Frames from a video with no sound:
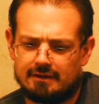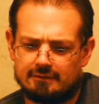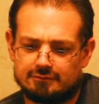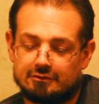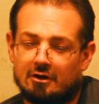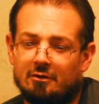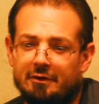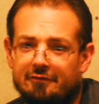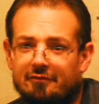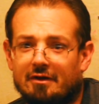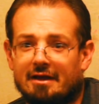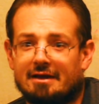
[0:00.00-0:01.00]
I was going
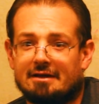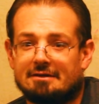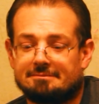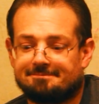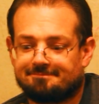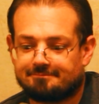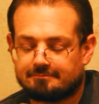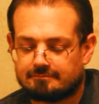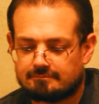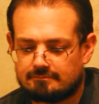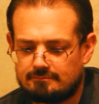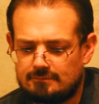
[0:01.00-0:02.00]
for like a
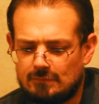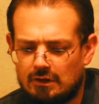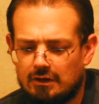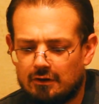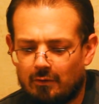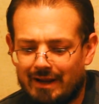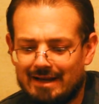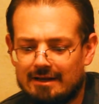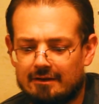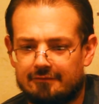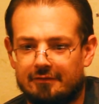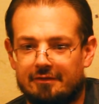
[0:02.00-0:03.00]
grainy
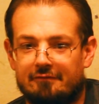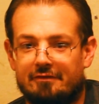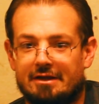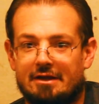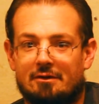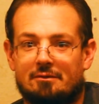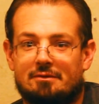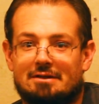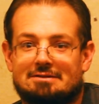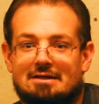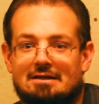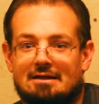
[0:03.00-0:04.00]
look for the video.
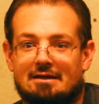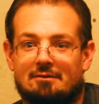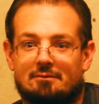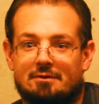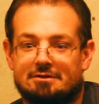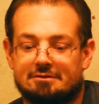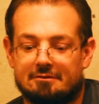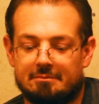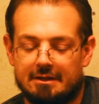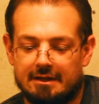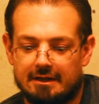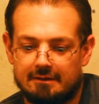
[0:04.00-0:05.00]
That's kind of like original
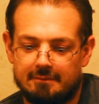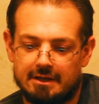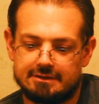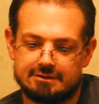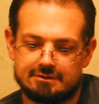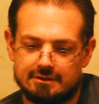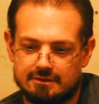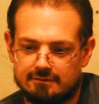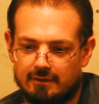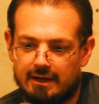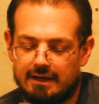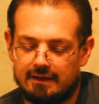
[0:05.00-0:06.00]
plan. Like I'll make it just look
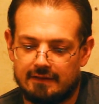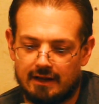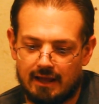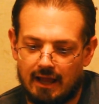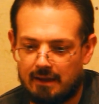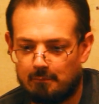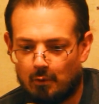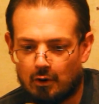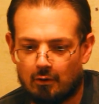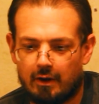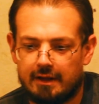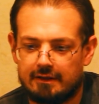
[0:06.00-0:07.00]
grainy, and then I can add more
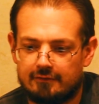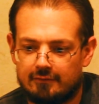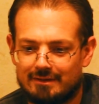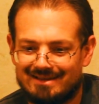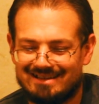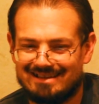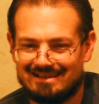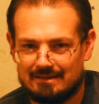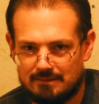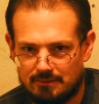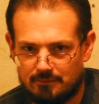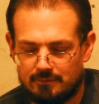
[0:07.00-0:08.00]
grain into it.
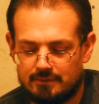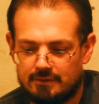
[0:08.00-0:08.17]
And no.